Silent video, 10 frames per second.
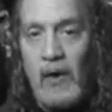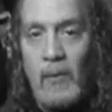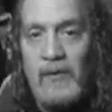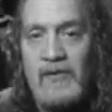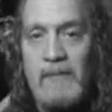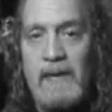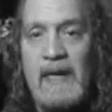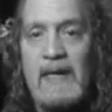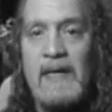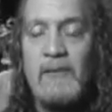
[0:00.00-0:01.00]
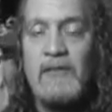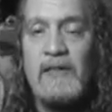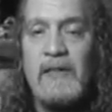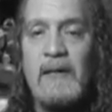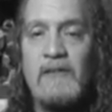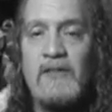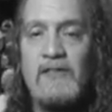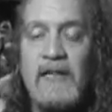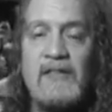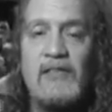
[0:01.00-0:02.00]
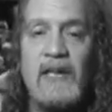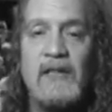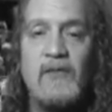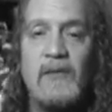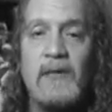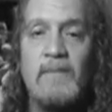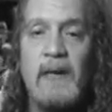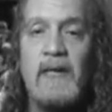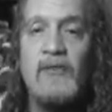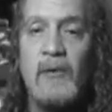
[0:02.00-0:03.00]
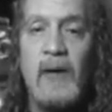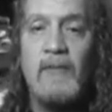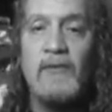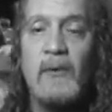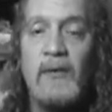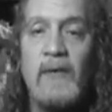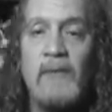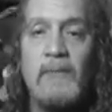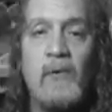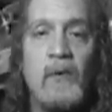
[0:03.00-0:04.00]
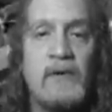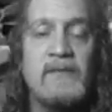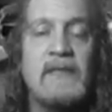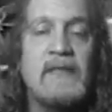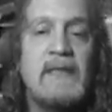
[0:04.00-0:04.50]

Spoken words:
always, comedic, he was an accomplished stage actor and did many dramas while on the boards.